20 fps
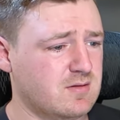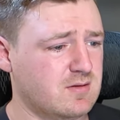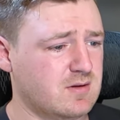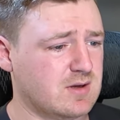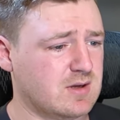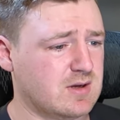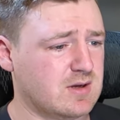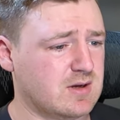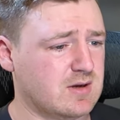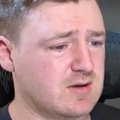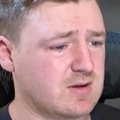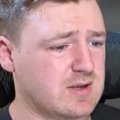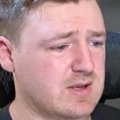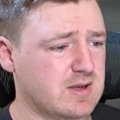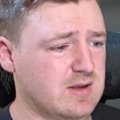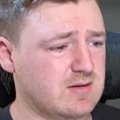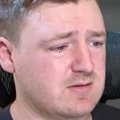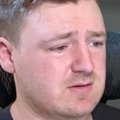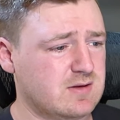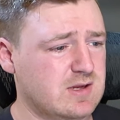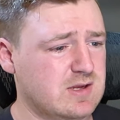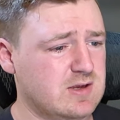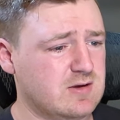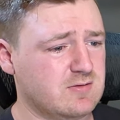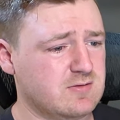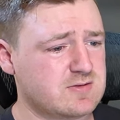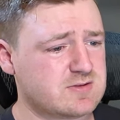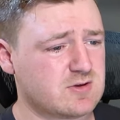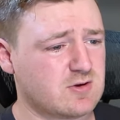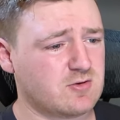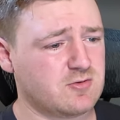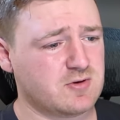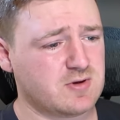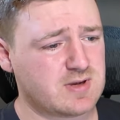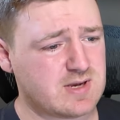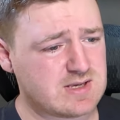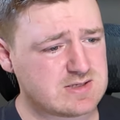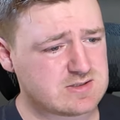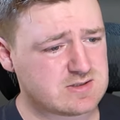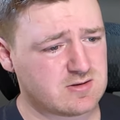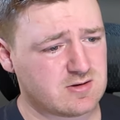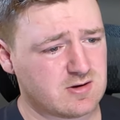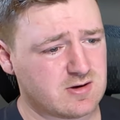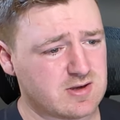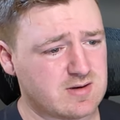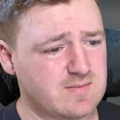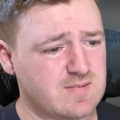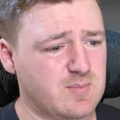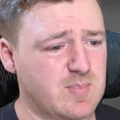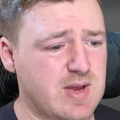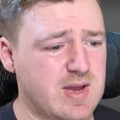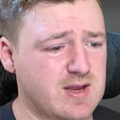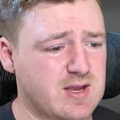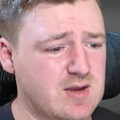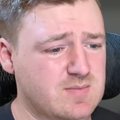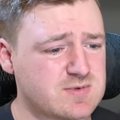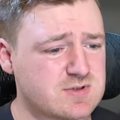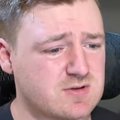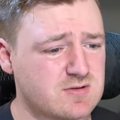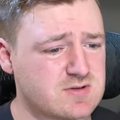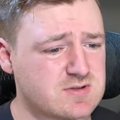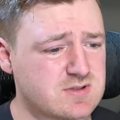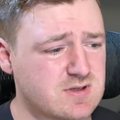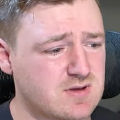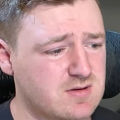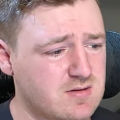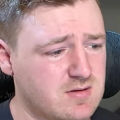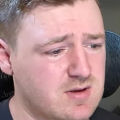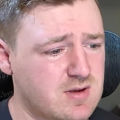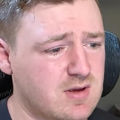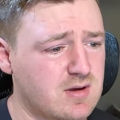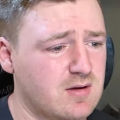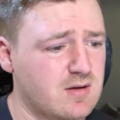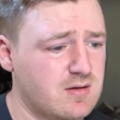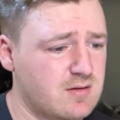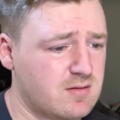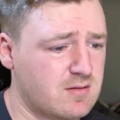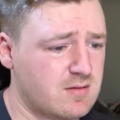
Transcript: Okay, and Eagles, all their guys are going to be backups, it looks like. Okay.